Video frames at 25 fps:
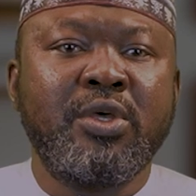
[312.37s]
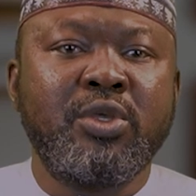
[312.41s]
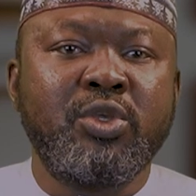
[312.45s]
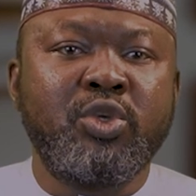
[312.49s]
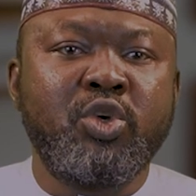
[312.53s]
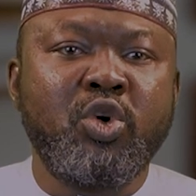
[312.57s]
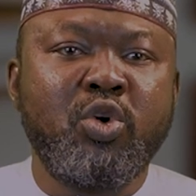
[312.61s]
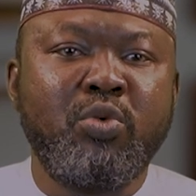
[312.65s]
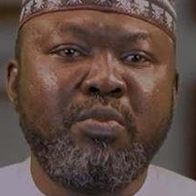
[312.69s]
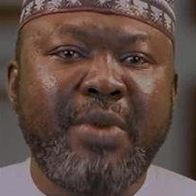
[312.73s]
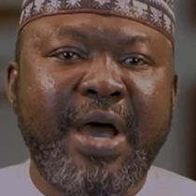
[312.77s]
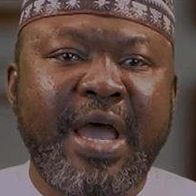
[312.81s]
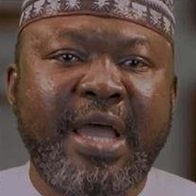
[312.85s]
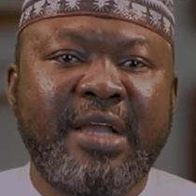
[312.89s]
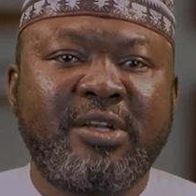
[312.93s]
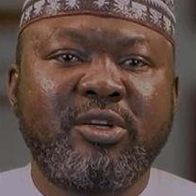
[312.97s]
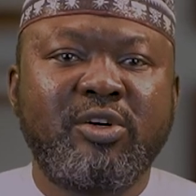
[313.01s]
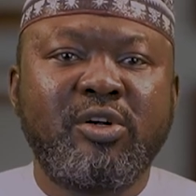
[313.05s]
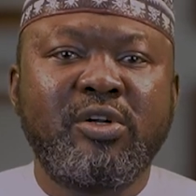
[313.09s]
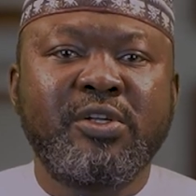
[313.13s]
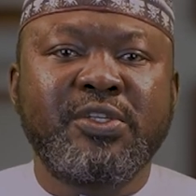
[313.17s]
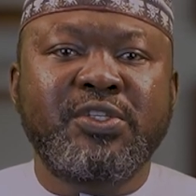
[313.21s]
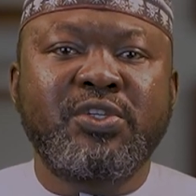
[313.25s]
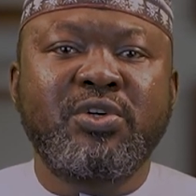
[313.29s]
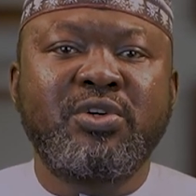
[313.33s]
You might
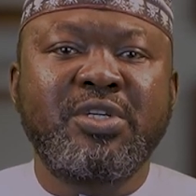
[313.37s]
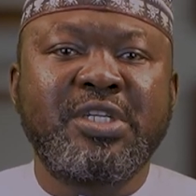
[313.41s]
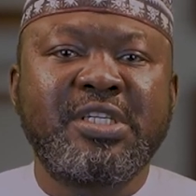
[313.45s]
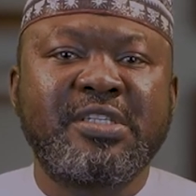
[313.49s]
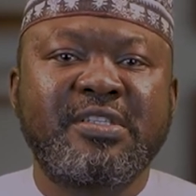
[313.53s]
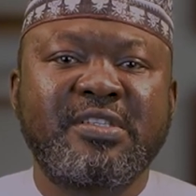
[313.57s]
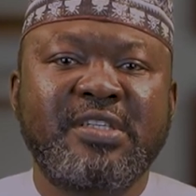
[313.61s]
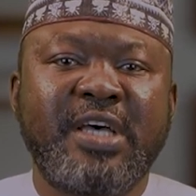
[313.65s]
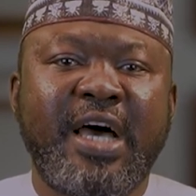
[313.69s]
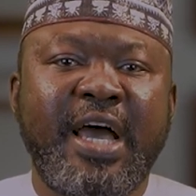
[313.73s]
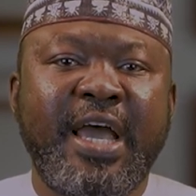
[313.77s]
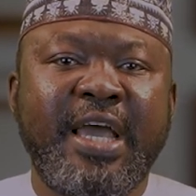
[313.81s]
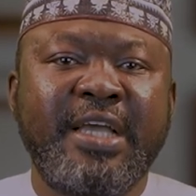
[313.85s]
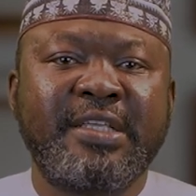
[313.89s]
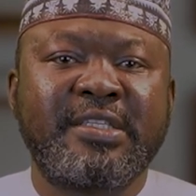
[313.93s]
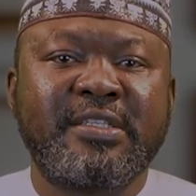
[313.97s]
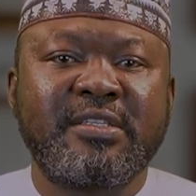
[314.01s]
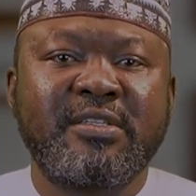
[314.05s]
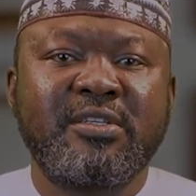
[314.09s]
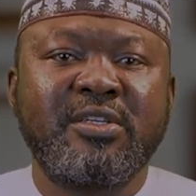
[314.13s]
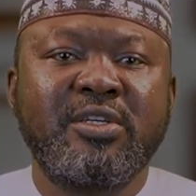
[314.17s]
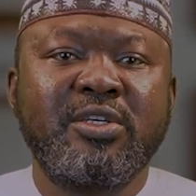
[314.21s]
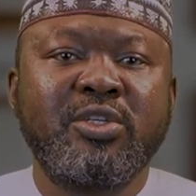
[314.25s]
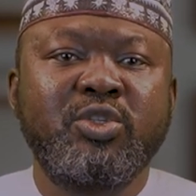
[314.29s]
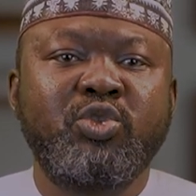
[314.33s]
also decide
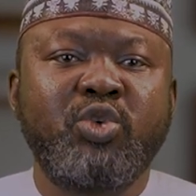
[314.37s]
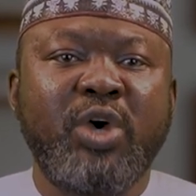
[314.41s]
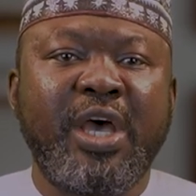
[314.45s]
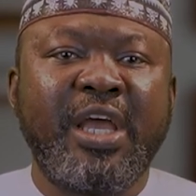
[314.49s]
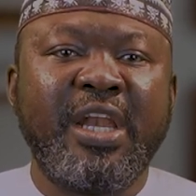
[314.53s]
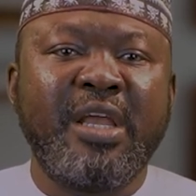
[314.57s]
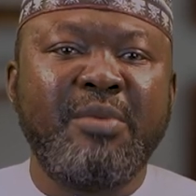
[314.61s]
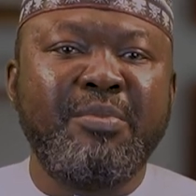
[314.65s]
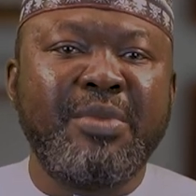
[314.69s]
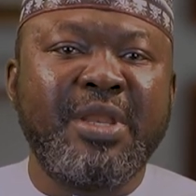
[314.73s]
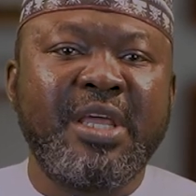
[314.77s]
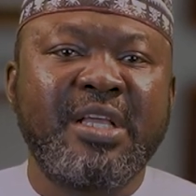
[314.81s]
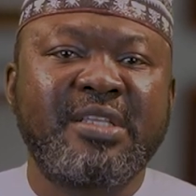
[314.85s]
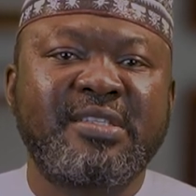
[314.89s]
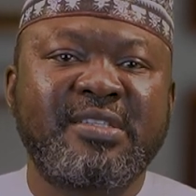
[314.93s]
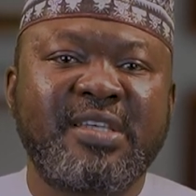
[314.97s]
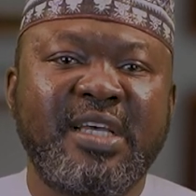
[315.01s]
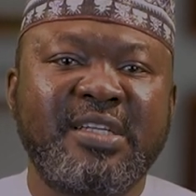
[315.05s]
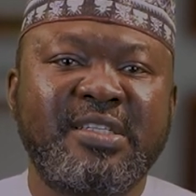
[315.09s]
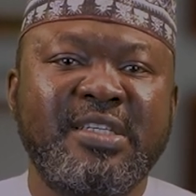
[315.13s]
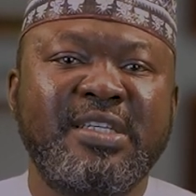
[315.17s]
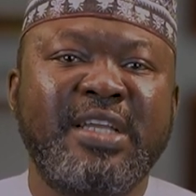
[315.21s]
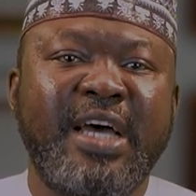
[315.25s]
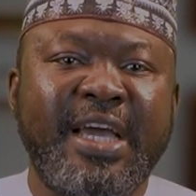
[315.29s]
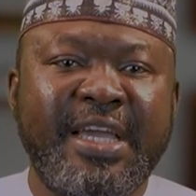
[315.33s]
to eliminate
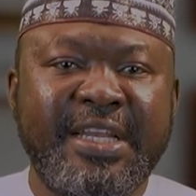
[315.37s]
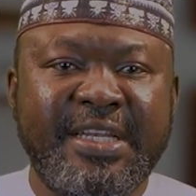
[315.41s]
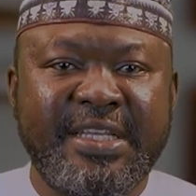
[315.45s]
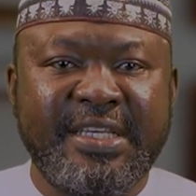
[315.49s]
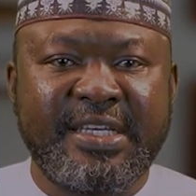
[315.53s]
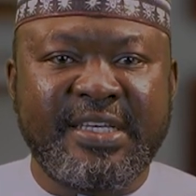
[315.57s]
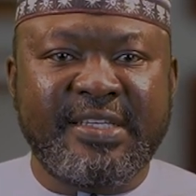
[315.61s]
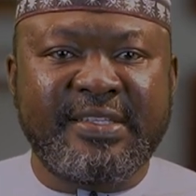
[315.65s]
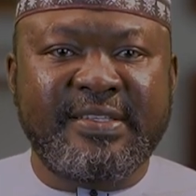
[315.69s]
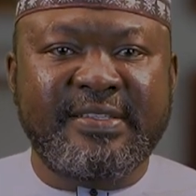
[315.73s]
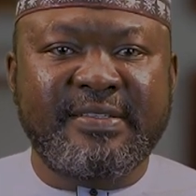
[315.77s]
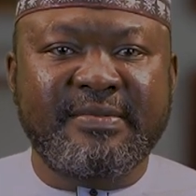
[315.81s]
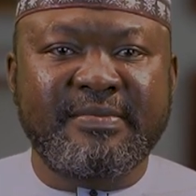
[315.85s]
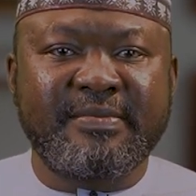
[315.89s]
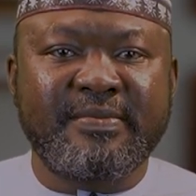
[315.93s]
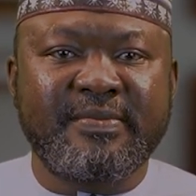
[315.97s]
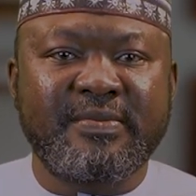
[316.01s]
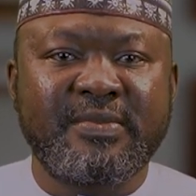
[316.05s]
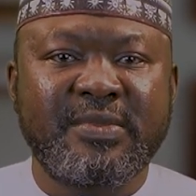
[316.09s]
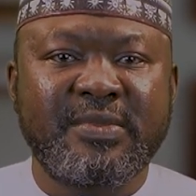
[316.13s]
certain ideas.